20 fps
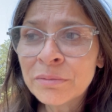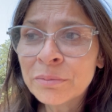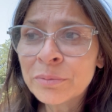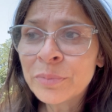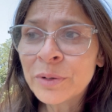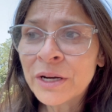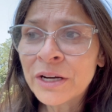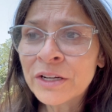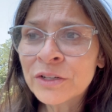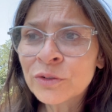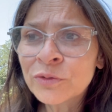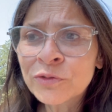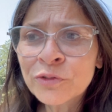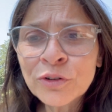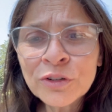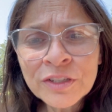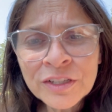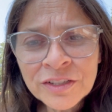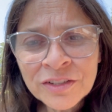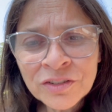But of
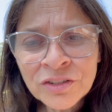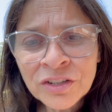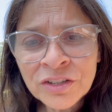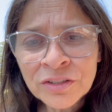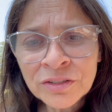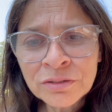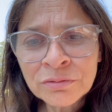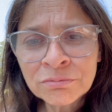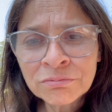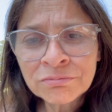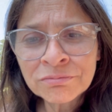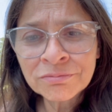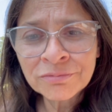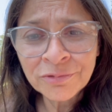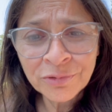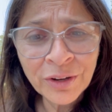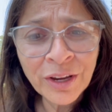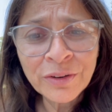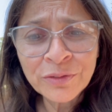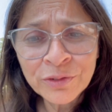course, it's just
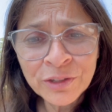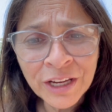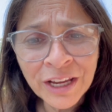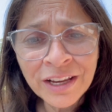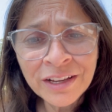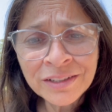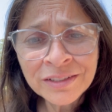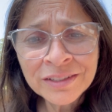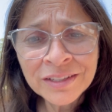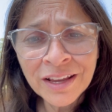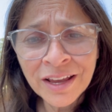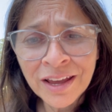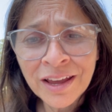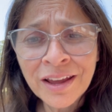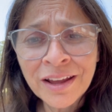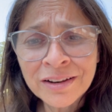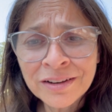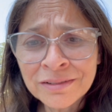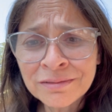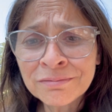5 days
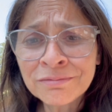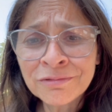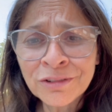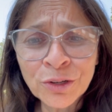and